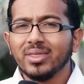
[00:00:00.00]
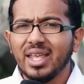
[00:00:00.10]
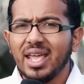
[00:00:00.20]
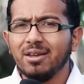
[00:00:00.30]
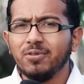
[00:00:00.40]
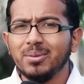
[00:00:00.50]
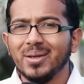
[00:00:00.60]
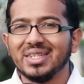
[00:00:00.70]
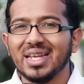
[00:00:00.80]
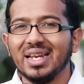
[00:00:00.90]
the heaven
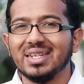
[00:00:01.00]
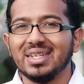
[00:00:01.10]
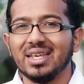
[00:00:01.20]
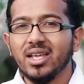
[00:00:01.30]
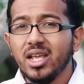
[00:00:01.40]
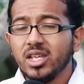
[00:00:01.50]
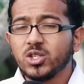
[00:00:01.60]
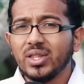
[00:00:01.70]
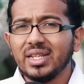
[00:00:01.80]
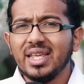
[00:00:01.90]
mentality,
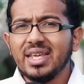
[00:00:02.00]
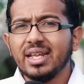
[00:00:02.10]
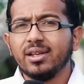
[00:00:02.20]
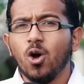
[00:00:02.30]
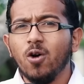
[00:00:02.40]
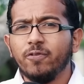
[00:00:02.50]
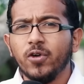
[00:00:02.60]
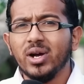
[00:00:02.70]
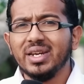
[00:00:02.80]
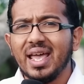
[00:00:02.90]
so that they can go forward